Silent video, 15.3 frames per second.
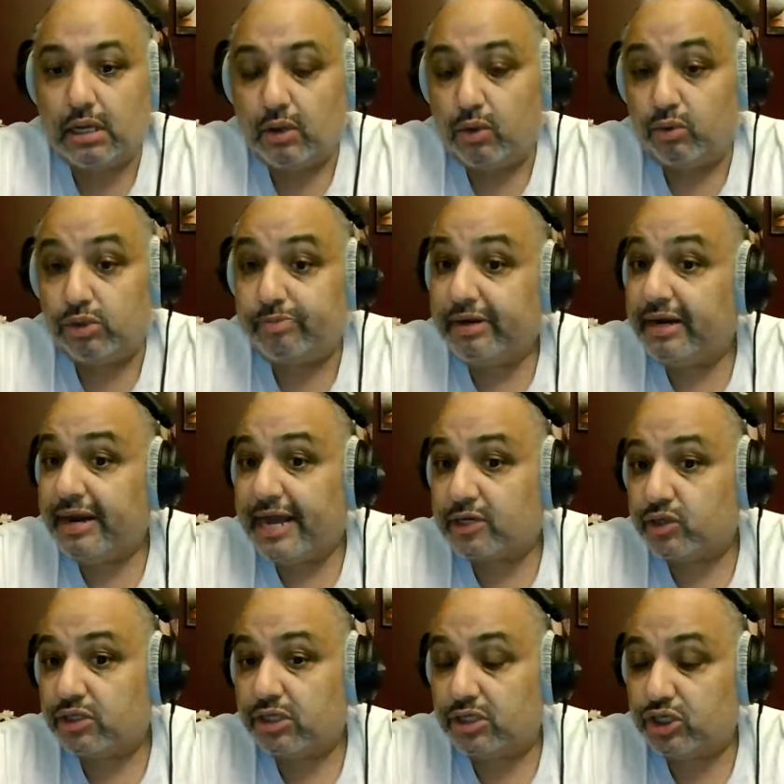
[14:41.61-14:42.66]
who's been an
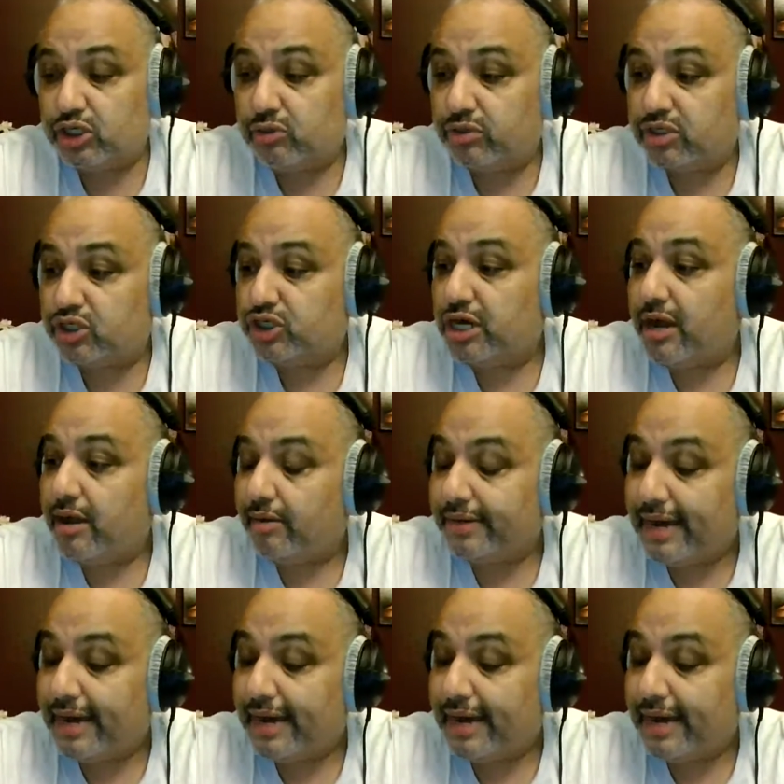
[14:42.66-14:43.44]
actress since she was a child.